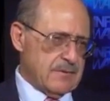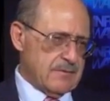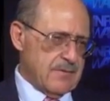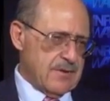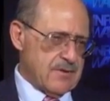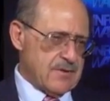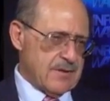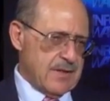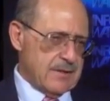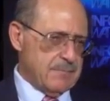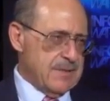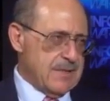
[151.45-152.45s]
things
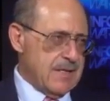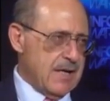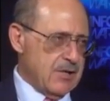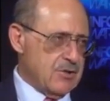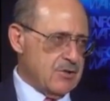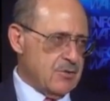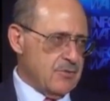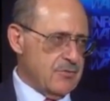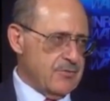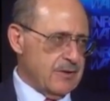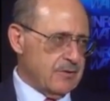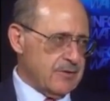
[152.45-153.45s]
like PKU,
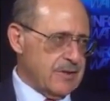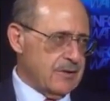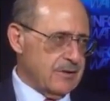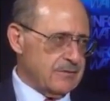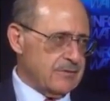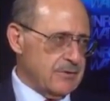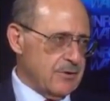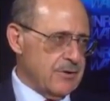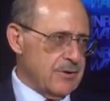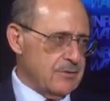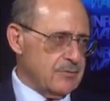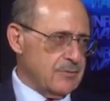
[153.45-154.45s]

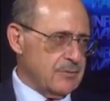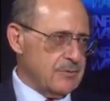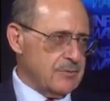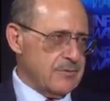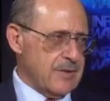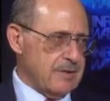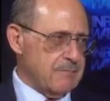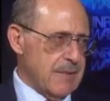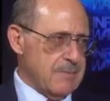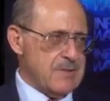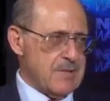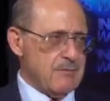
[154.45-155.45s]
phenylketonuria, where
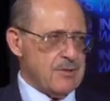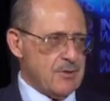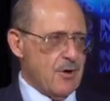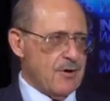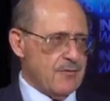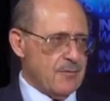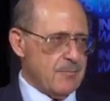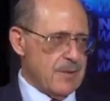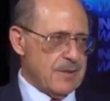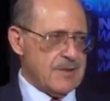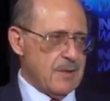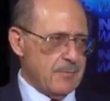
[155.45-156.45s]
babies get retarded from
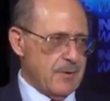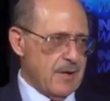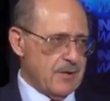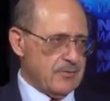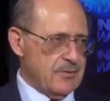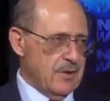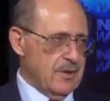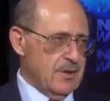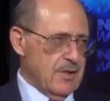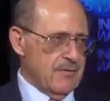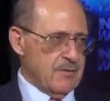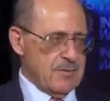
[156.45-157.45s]
breakdown products of
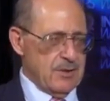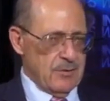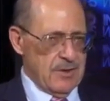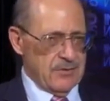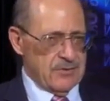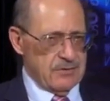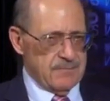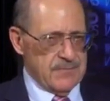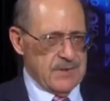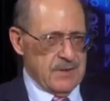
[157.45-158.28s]
an amino acid,